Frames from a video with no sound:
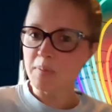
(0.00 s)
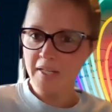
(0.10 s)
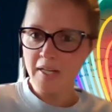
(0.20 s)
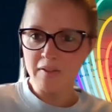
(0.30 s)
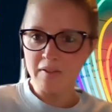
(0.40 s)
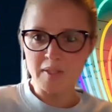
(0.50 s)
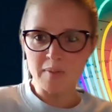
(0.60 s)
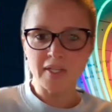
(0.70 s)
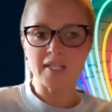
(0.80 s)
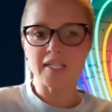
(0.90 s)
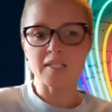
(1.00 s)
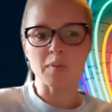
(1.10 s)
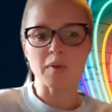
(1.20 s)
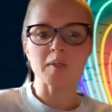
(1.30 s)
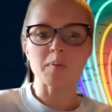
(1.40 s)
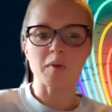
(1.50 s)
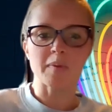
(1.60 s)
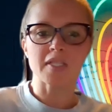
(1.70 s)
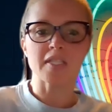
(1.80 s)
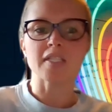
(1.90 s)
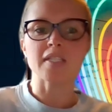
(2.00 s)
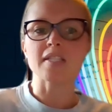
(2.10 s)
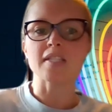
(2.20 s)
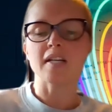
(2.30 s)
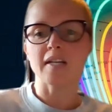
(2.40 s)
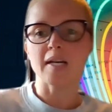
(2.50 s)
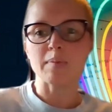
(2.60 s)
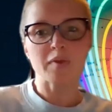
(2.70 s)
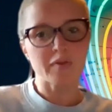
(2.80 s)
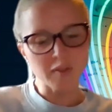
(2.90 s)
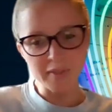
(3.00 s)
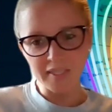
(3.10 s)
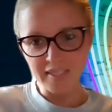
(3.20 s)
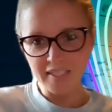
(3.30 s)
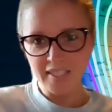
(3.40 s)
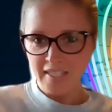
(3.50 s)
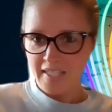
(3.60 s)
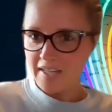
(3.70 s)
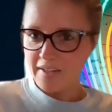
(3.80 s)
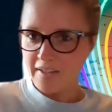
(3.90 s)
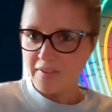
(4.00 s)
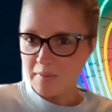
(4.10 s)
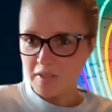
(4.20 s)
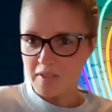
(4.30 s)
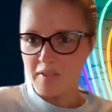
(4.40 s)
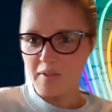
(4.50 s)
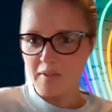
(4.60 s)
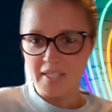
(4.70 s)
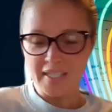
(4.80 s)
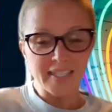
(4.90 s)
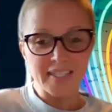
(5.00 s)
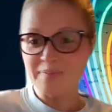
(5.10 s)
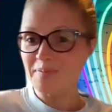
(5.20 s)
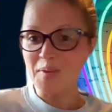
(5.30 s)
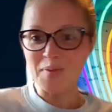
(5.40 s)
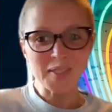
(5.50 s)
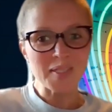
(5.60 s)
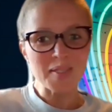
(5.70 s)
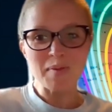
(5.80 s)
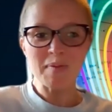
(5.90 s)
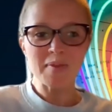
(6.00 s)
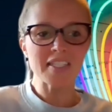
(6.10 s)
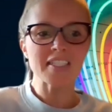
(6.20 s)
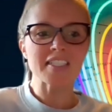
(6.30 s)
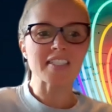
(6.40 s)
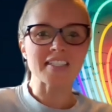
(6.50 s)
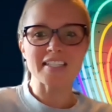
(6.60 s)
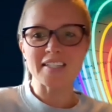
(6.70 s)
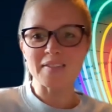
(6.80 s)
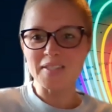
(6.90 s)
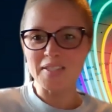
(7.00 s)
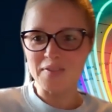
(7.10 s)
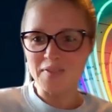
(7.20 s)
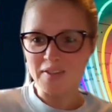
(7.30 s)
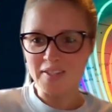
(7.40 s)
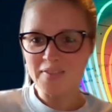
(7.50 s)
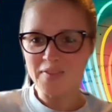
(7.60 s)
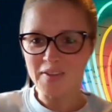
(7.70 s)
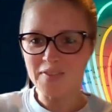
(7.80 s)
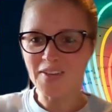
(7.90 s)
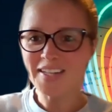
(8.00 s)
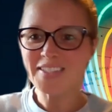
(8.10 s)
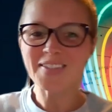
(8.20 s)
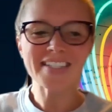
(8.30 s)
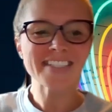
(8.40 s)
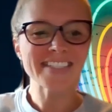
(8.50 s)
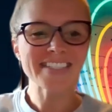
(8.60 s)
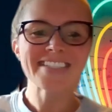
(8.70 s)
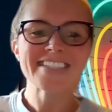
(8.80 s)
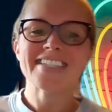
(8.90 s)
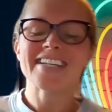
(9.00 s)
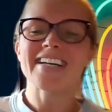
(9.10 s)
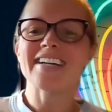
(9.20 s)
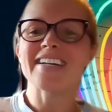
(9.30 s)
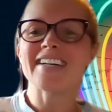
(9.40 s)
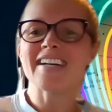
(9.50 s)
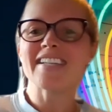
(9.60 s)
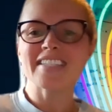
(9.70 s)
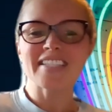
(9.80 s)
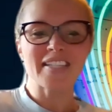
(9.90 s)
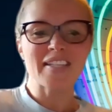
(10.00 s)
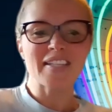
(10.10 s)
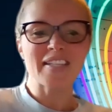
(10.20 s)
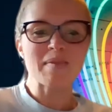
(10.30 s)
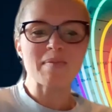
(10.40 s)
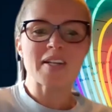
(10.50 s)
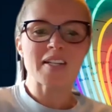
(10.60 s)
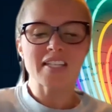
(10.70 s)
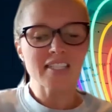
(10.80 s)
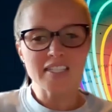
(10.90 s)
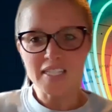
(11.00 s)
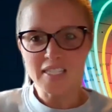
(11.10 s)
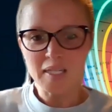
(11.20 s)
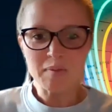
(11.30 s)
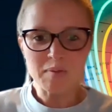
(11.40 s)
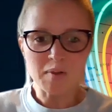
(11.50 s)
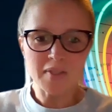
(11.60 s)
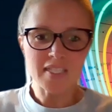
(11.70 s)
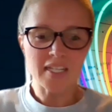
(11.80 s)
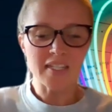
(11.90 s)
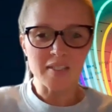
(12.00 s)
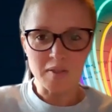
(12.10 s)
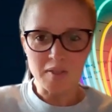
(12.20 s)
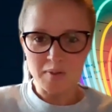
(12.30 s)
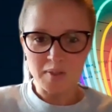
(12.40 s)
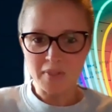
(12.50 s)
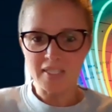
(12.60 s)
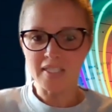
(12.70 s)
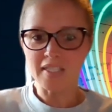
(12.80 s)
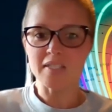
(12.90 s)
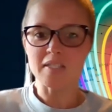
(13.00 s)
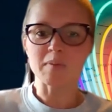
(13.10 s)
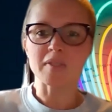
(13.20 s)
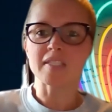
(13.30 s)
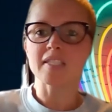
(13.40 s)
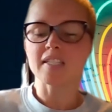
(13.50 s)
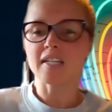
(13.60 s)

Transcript: my current remit is both propositions and performance. For anyone on the call thinking, what is propositions? Which is a very, very valid question. I lead the team that essentially shapes what we say to our 20 million customers